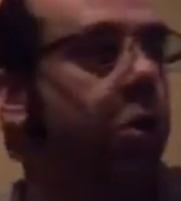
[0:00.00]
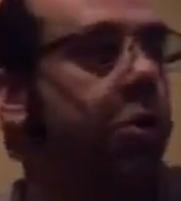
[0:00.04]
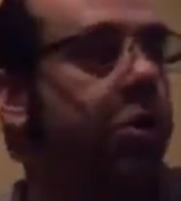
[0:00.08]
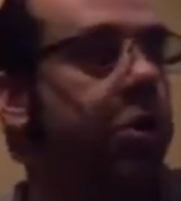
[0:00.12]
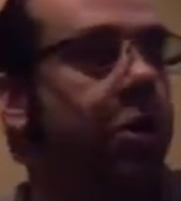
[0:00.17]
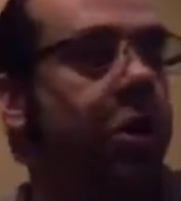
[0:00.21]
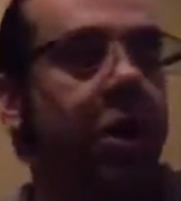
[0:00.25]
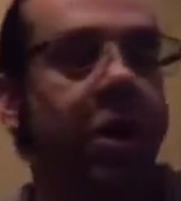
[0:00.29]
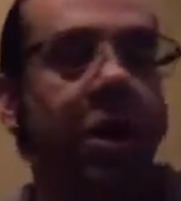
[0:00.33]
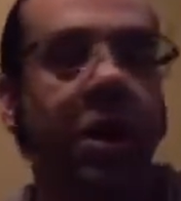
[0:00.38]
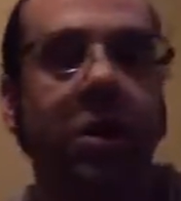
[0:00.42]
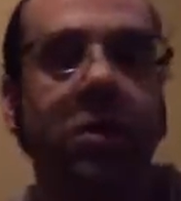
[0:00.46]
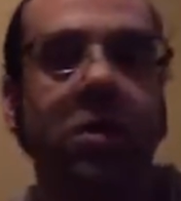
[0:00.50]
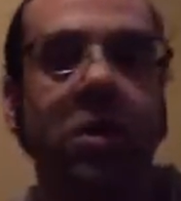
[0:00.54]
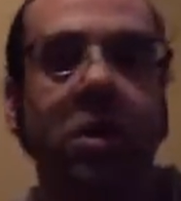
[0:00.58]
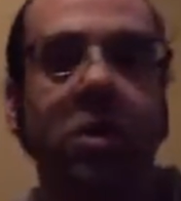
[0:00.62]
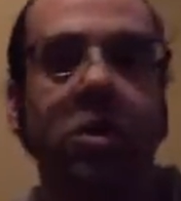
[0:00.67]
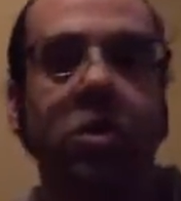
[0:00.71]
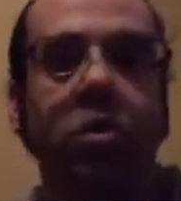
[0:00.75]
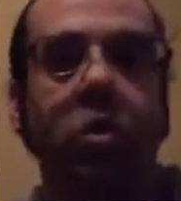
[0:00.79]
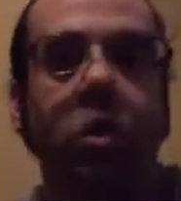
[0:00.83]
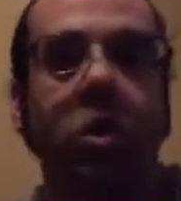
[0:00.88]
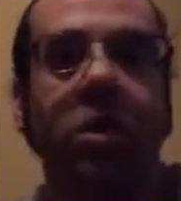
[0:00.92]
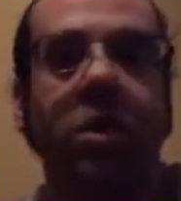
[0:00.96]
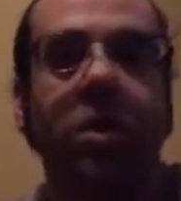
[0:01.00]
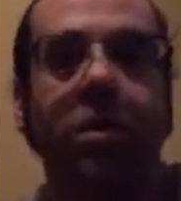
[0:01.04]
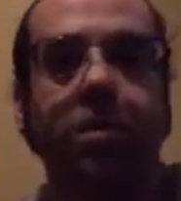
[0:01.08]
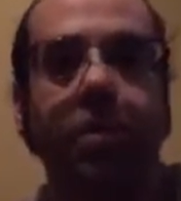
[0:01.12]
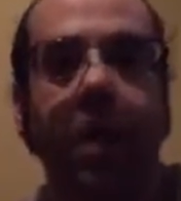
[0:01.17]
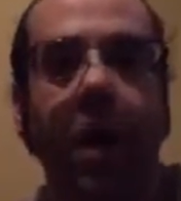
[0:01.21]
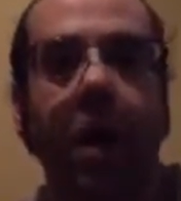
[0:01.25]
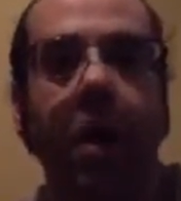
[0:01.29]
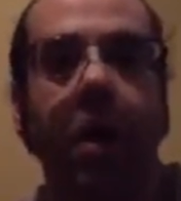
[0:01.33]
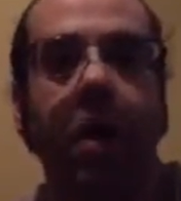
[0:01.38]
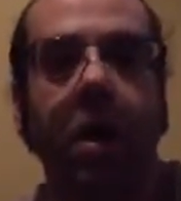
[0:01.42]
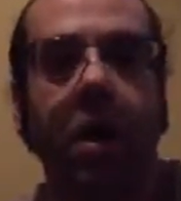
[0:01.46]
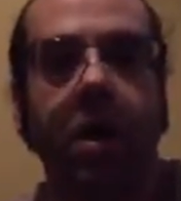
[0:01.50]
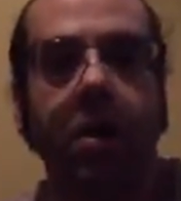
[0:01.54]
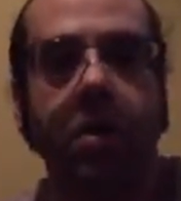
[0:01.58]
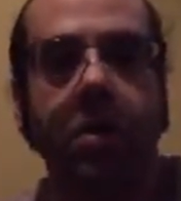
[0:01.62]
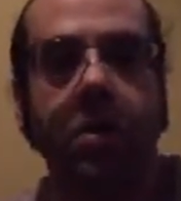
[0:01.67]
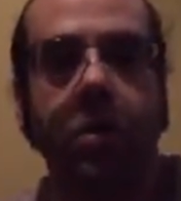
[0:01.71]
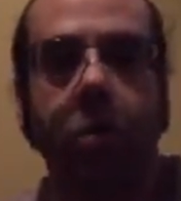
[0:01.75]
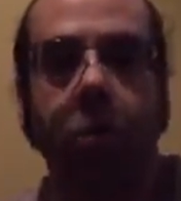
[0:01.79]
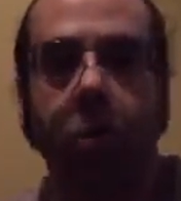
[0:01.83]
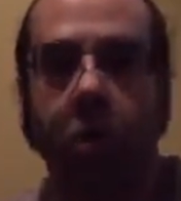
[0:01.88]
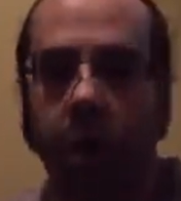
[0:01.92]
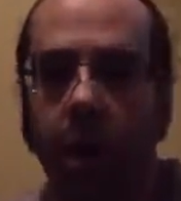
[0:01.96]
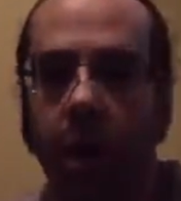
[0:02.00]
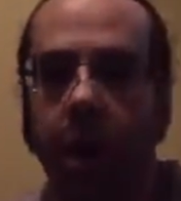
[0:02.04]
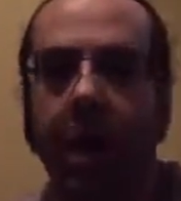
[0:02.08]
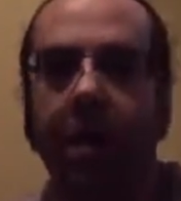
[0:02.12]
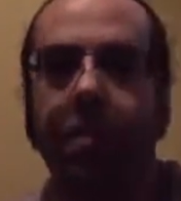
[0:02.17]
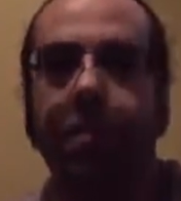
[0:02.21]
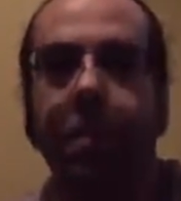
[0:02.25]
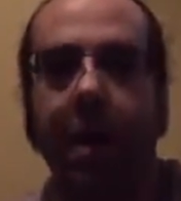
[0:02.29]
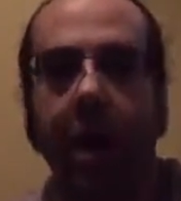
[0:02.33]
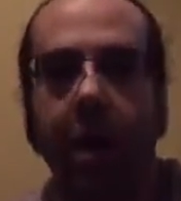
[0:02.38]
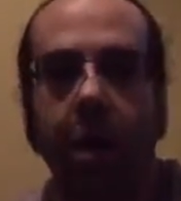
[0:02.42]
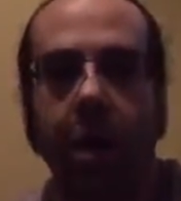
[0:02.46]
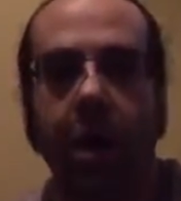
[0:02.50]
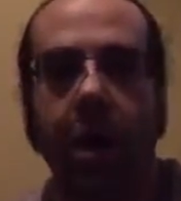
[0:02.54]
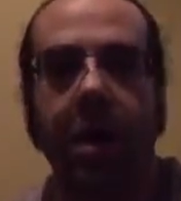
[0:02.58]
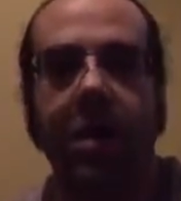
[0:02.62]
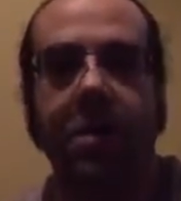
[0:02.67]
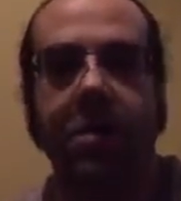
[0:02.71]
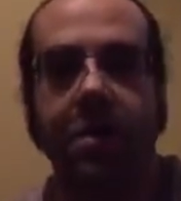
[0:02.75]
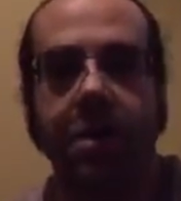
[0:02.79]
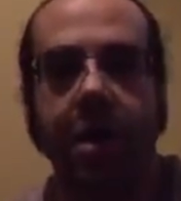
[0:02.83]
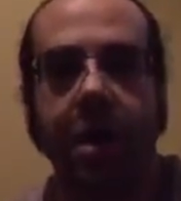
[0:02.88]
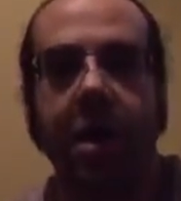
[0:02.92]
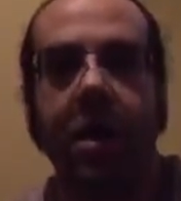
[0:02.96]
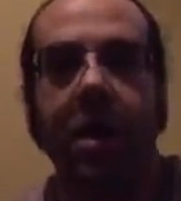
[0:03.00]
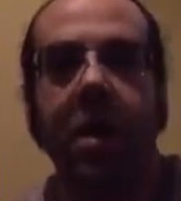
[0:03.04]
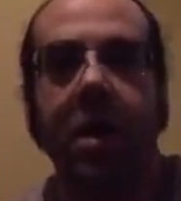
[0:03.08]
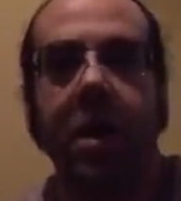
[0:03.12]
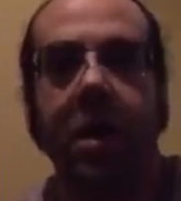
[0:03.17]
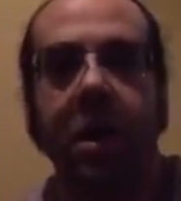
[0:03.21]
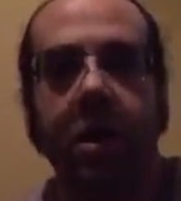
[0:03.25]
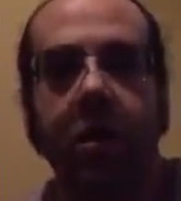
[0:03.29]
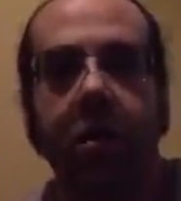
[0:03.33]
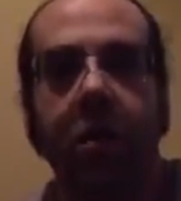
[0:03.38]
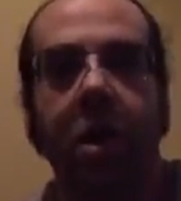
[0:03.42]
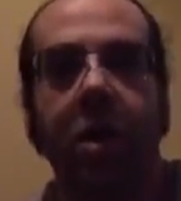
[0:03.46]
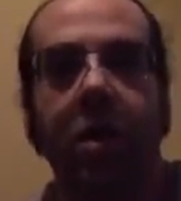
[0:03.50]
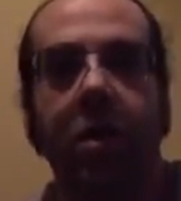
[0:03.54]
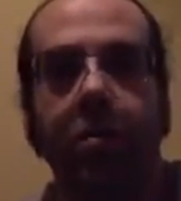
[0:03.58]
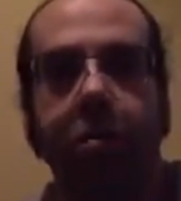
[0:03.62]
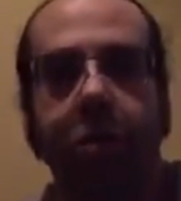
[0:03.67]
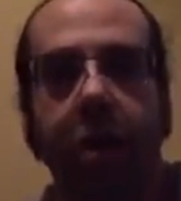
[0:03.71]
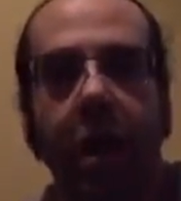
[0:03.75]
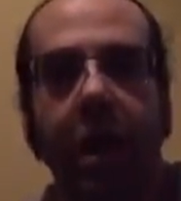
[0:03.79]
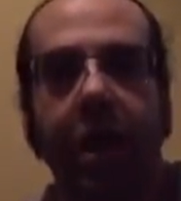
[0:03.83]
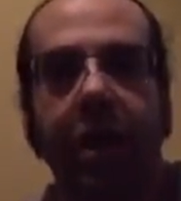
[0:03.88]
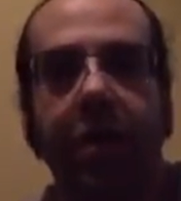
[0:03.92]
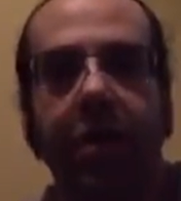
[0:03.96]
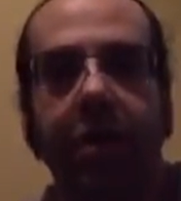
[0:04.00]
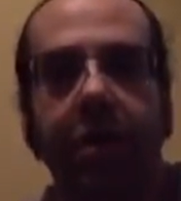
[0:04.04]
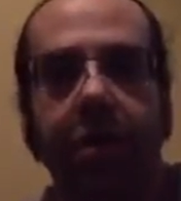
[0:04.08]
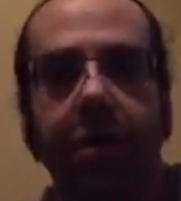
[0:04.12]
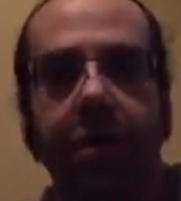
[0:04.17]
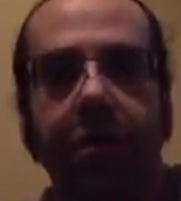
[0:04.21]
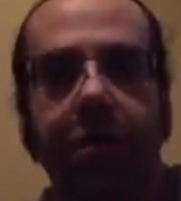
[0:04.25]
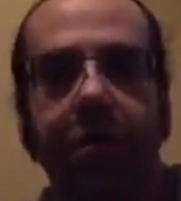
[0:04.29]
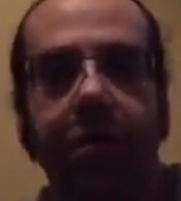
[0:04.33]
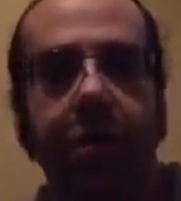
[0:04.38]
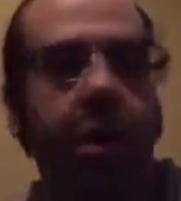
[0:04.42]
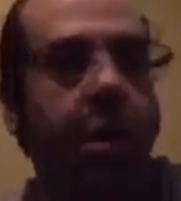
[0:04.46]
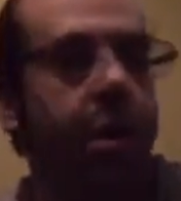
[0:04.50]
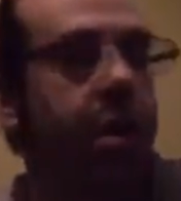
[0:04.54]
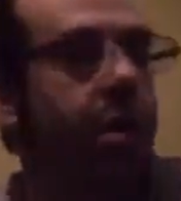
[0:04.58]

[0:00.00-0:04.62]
You're going to get to enjoy paradise, and we're going to have paradise here on the planet Earth